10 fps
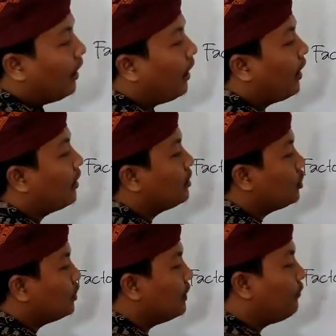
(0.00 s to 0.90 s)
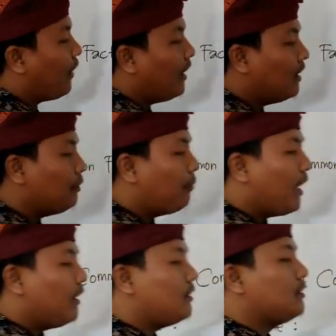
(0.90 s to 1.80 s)
and 2 divided
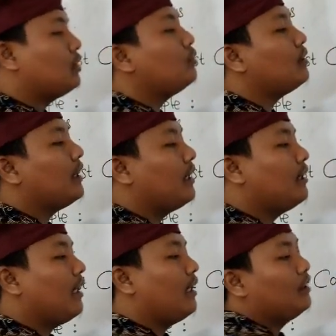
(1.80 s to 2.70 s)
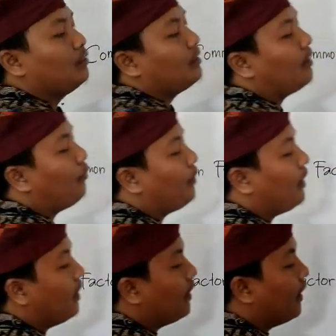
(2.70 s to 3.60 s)
by 2 again, and you
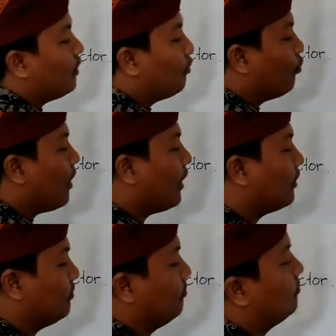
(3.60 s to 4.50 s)
will get 1.